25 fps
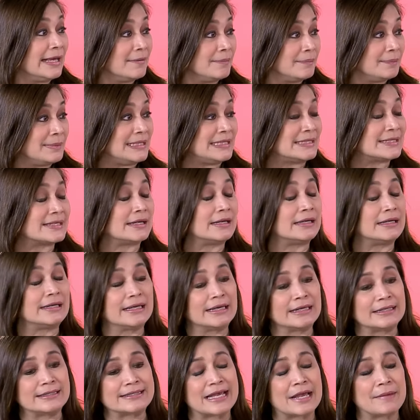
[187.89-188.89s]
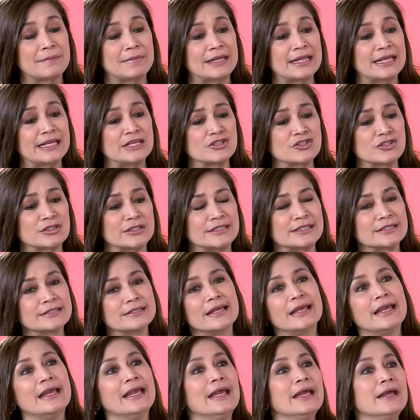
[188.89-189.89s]
PISA examinations.
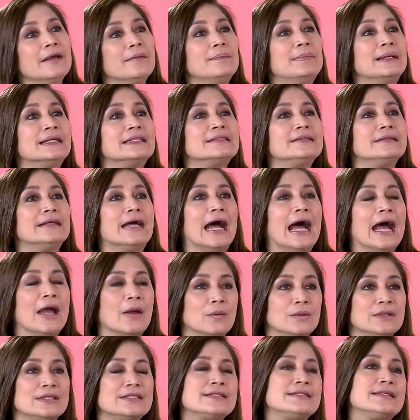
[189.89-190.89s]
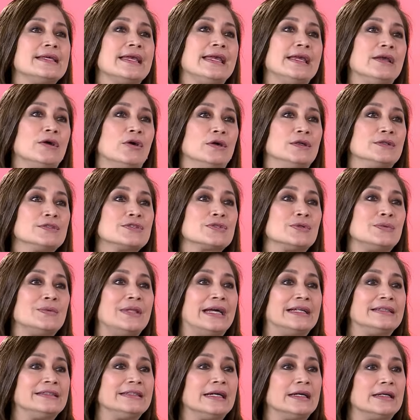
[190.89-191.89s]
But I would say also
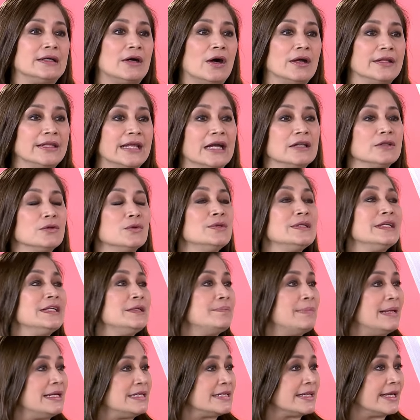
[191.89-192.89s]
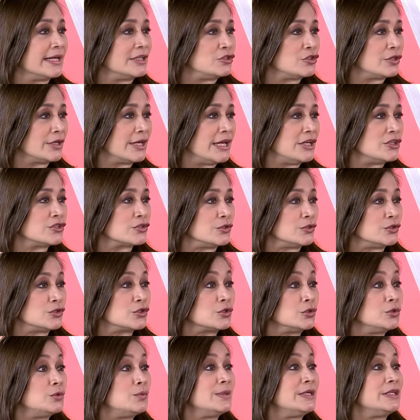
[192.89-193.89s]
that not only in basic education
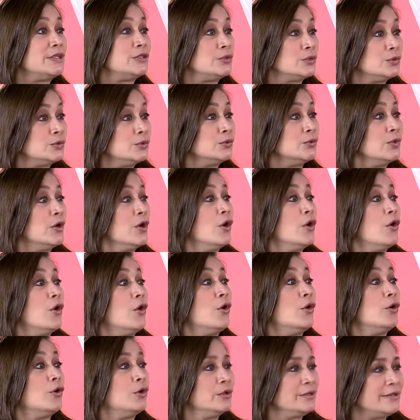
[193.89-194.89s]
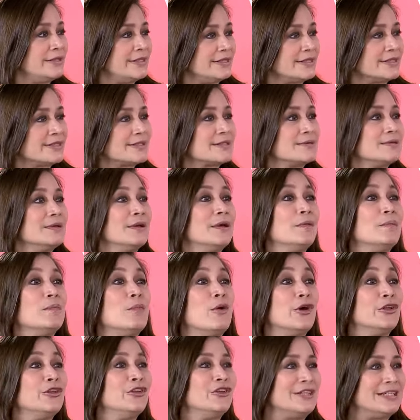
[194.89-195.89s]
should we do all this
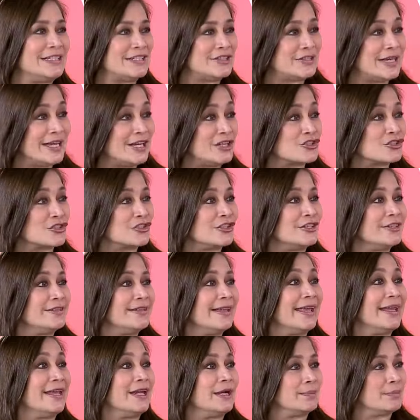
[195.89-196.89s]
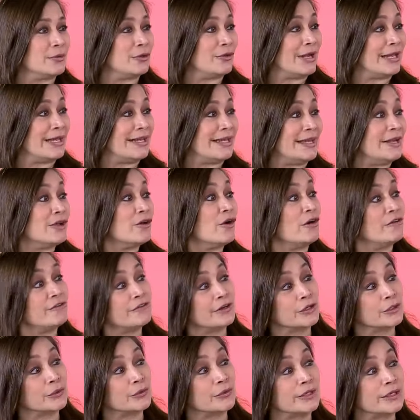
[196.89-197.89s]
modernization and upgrading of
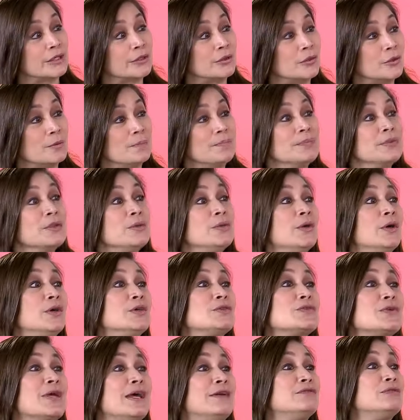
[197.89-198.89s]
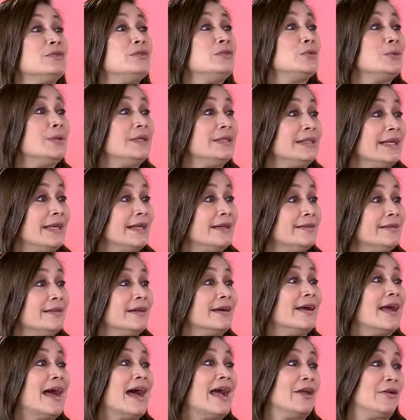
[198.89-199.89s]
our curriculum, you also have to do it in the
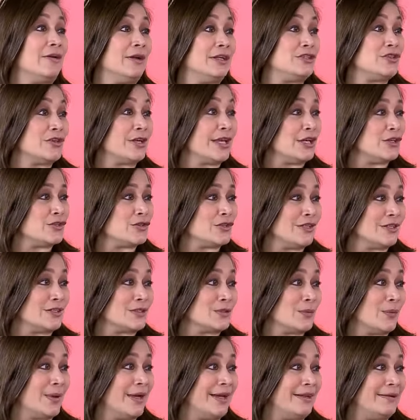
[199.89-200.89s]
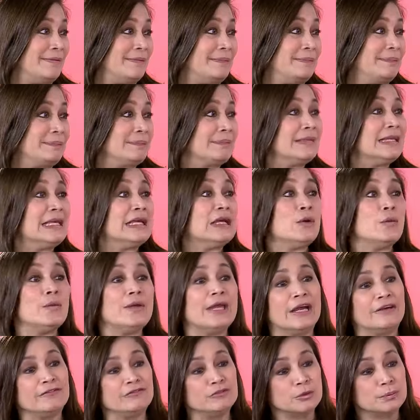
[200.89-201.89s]
higher education as well. Yeah. We
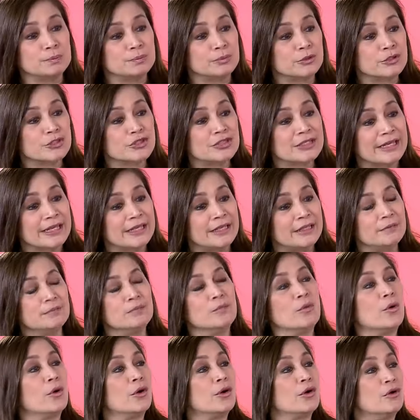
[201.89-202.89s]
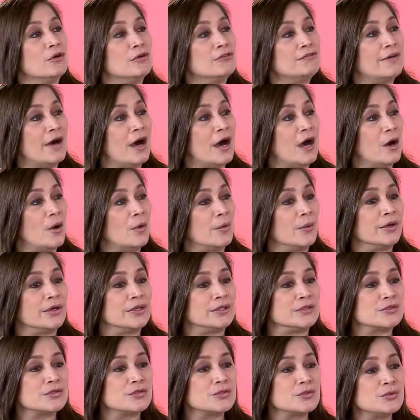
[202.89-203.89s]
have to push in more of
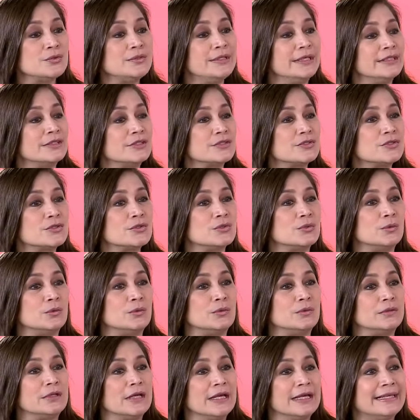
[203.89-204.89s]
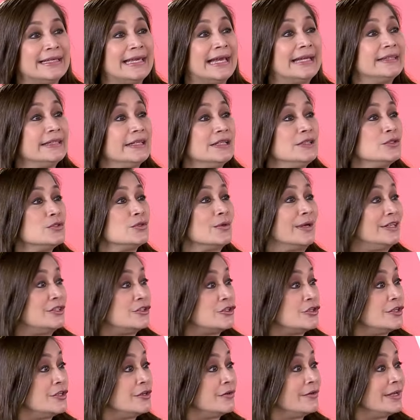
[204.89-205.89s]
our students to get into
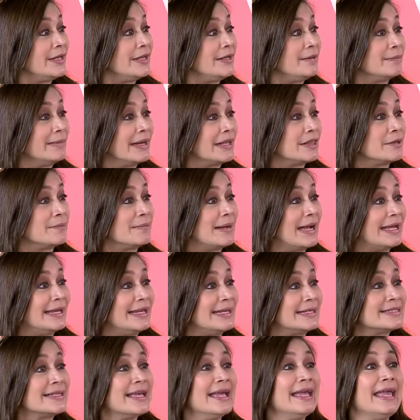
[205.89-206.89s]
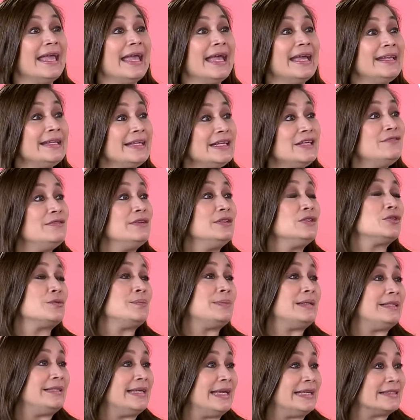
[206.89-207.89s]
engineering, mathematics, and even to
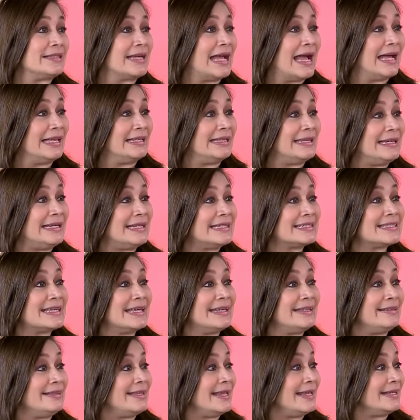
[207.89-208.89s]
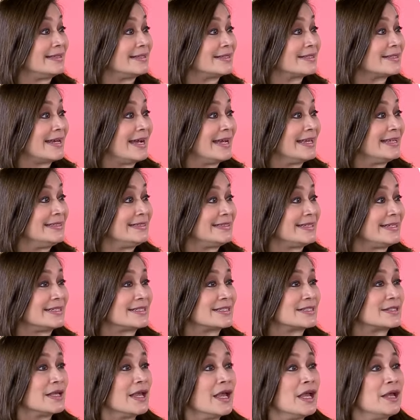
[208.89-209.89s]
be data analysts and data
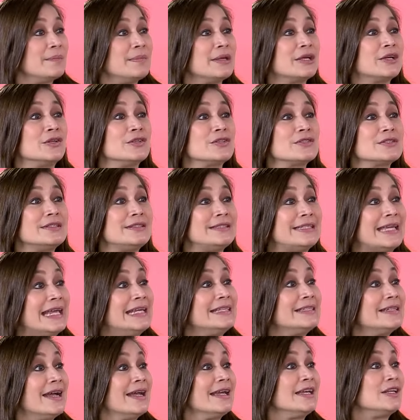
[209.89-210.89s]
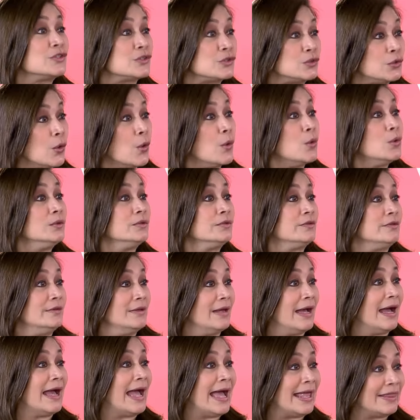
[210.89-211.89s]
scientists, because data is gold
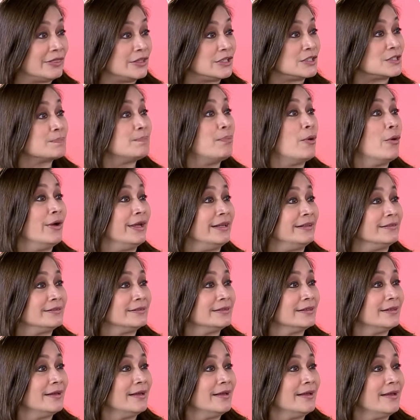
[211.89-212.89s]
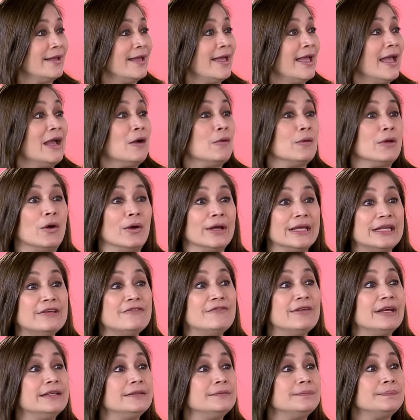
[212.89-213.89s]
at this point. Yeah.
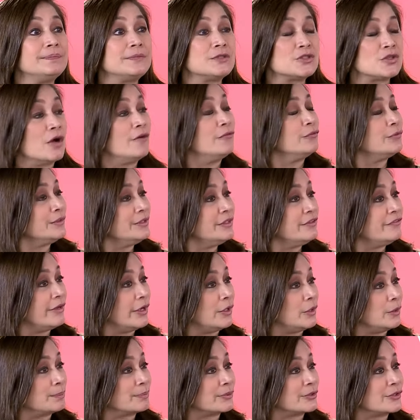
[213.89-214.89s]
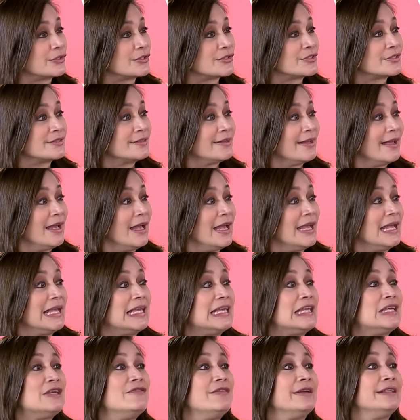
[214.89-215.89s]
Even software developers,
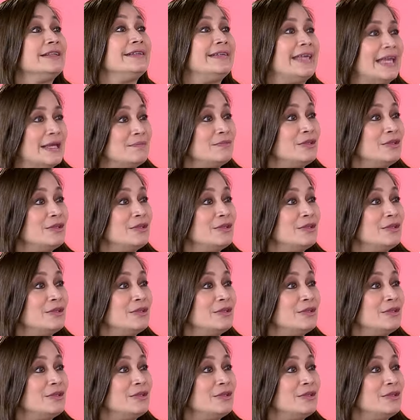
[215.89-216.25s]
even game